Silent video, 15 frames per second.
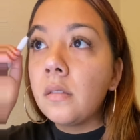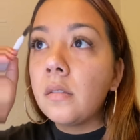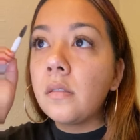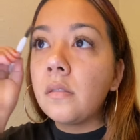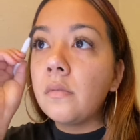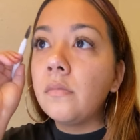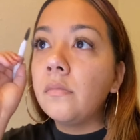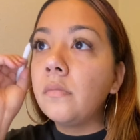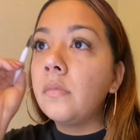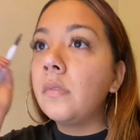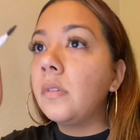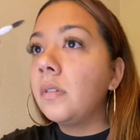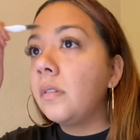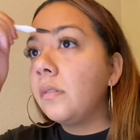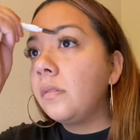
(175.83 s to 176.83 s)
So,
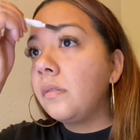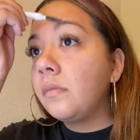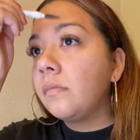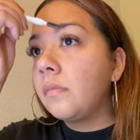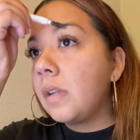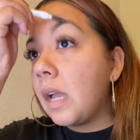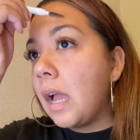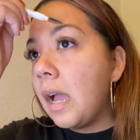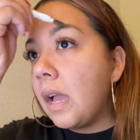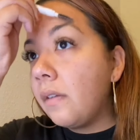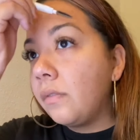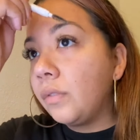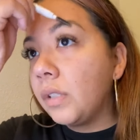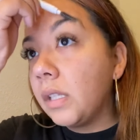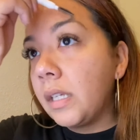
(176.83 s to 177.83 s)
I have
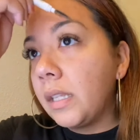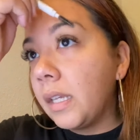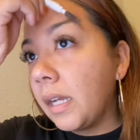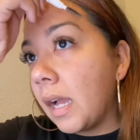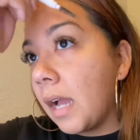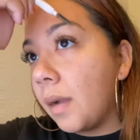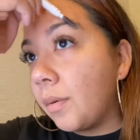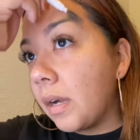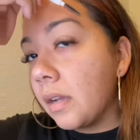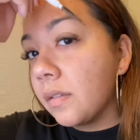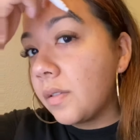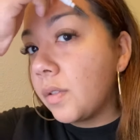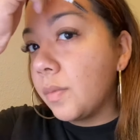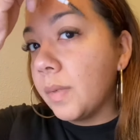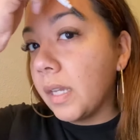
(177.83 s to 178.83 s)
really thick
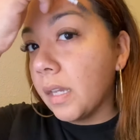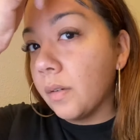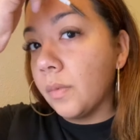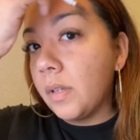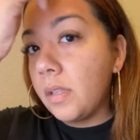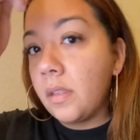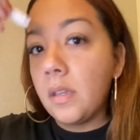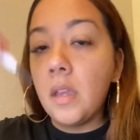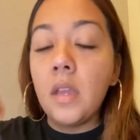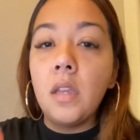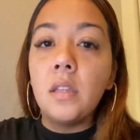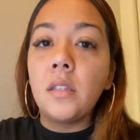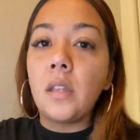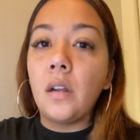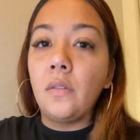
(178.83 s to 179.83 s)
eyebrows to begin with,
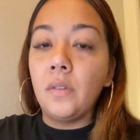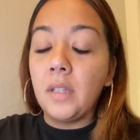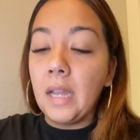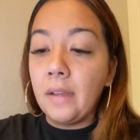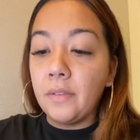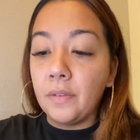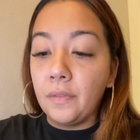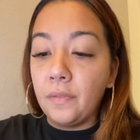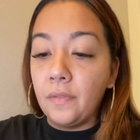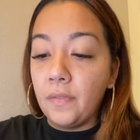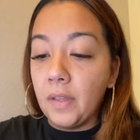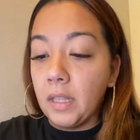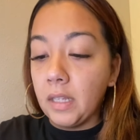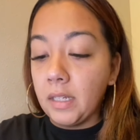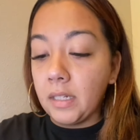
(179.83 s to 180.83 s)
so I don't really have to
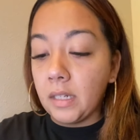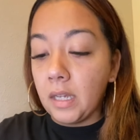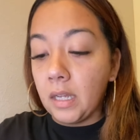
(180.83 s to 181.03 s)
fill in a